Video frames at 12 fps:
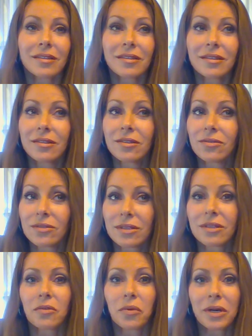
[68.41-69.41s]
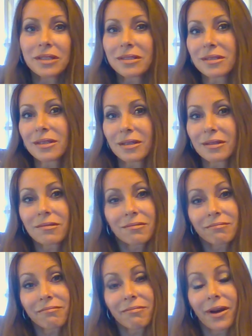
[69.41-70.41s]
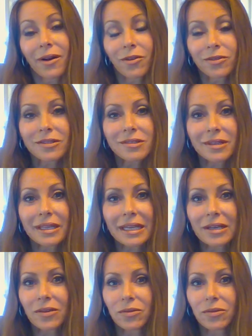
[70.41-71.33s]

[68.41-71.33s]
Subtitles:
those are the ones that honestly,